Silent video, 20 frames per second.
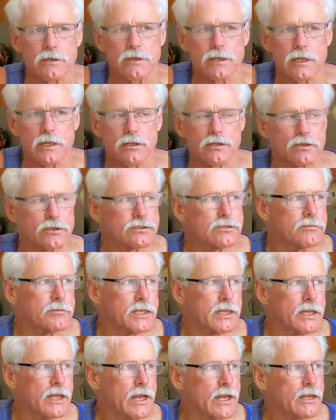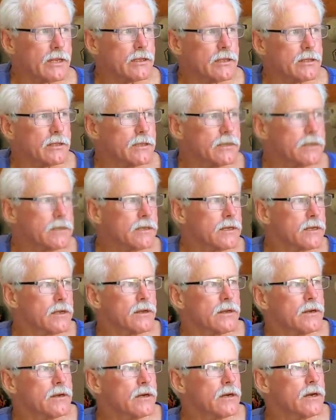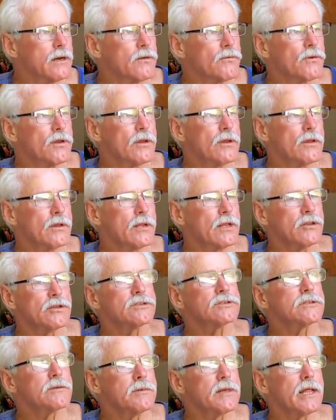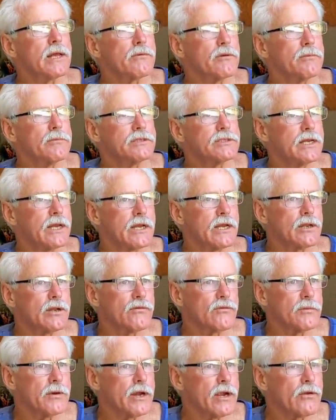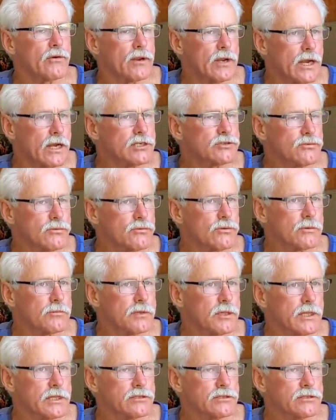It looked to me like we, it looks to me like we've been taken over by an actual criminal